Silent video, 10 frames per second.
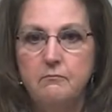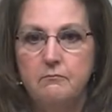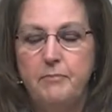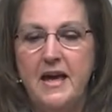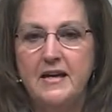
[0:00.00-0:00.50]

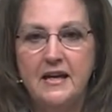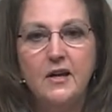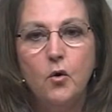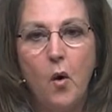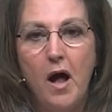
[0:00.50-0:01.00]
baking
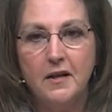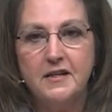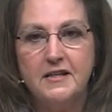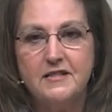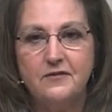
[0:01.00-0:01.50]

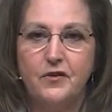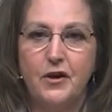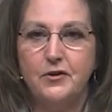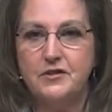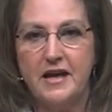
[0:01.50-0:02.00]
qualities of
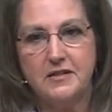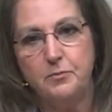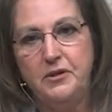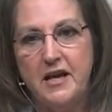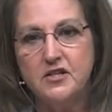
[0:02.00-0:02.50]
those,
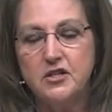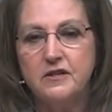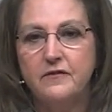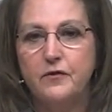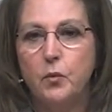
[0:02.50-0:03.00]
explanation
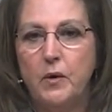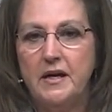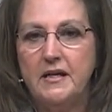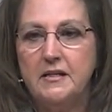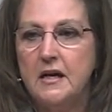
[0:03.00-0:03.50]
of the
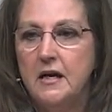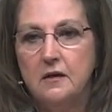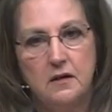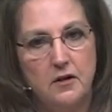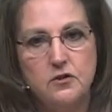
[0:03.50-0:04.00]
wheat,
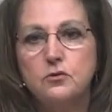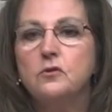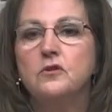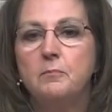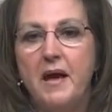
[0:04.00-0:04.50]
goes
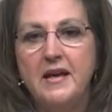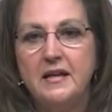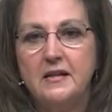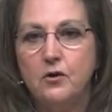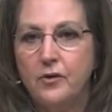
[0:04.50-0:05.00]
through the
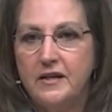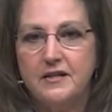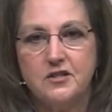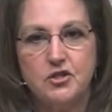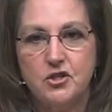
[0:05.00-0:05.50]
baking
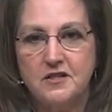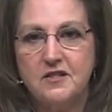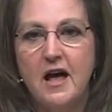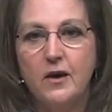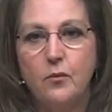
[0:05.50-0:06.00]
ingredients just
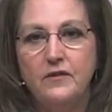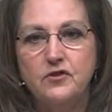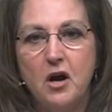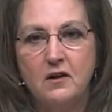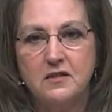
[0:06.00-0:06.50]
like we've
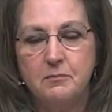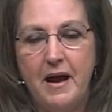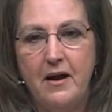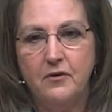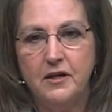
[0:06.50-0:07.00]
talked
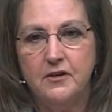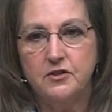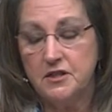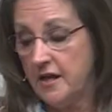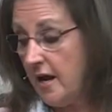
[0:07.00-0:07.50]
about here
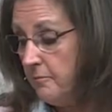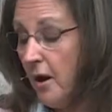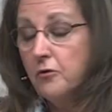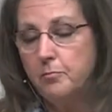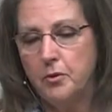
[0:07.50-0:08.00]
today.
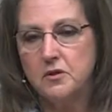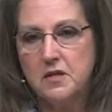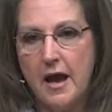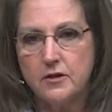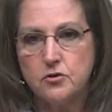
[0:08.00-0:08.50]
Both books
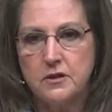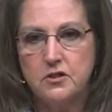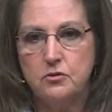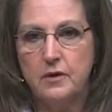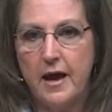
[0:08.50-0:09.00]
actually
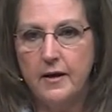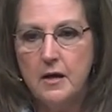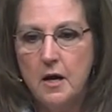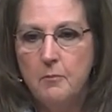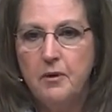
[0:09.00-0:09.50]
do that,
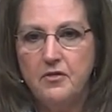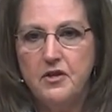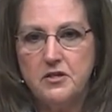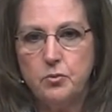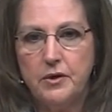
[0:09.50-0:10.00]
but
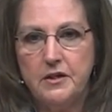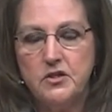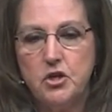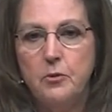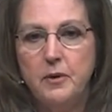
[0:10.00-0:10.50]
this one in
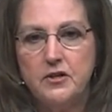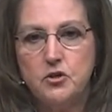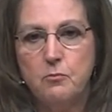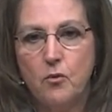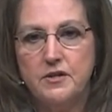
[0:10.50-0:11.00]
so
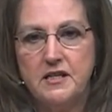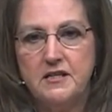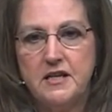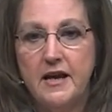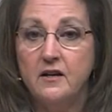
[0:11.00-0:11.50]
much more
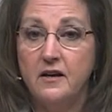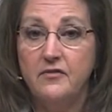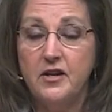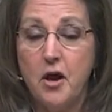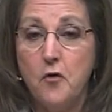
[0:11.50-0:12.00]
detail. And
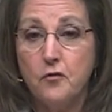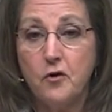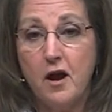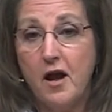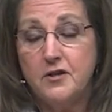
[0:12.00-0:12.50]
then over
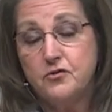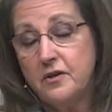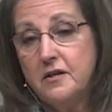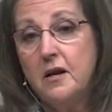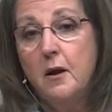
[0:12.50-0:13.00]
one
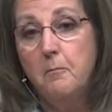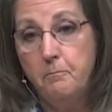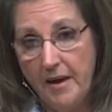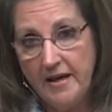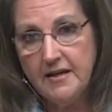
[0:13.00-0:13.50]
hundred
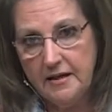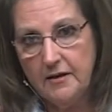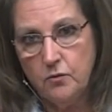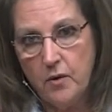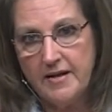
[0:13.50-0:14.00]

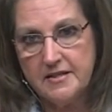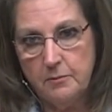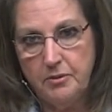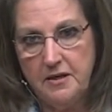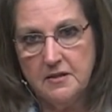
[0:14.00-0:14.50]
baking
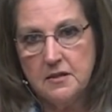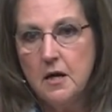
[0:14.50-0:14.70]
recipes.